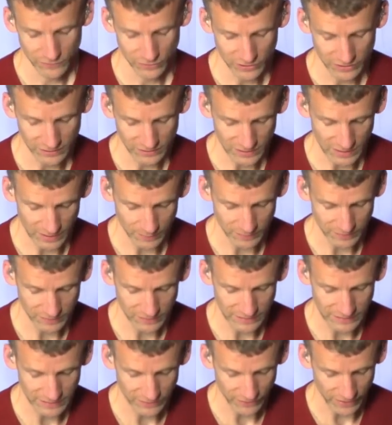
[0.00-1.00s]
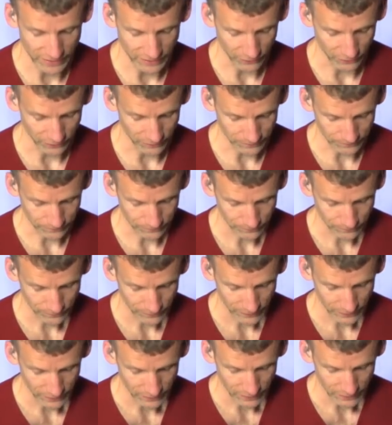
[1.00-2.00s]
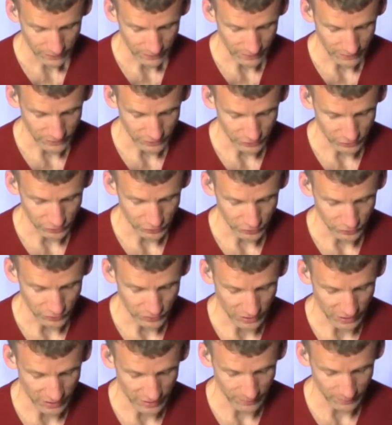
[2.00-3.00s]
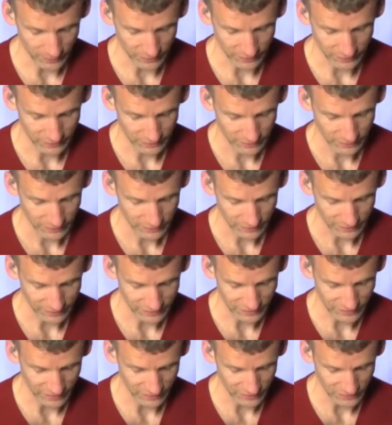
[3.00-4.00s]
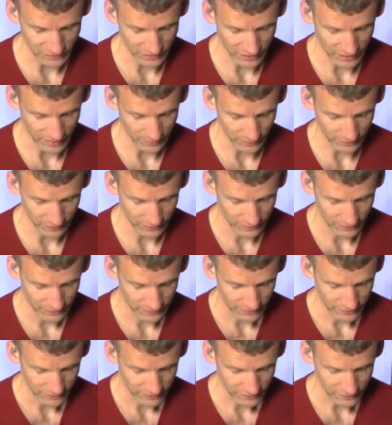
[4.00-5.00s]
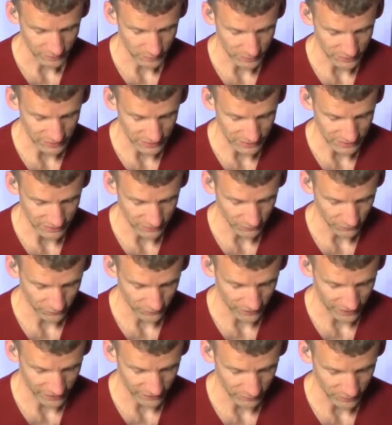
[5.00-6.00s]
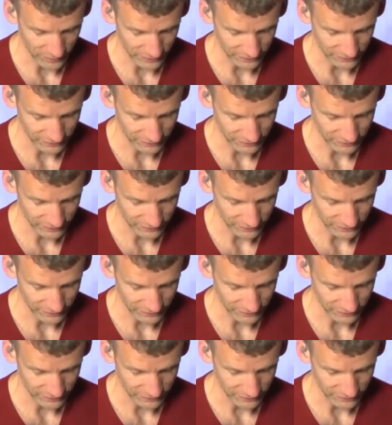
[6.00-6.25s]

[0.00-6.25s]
So you can tap this gear icon and you can choose timer and set the timer to be 5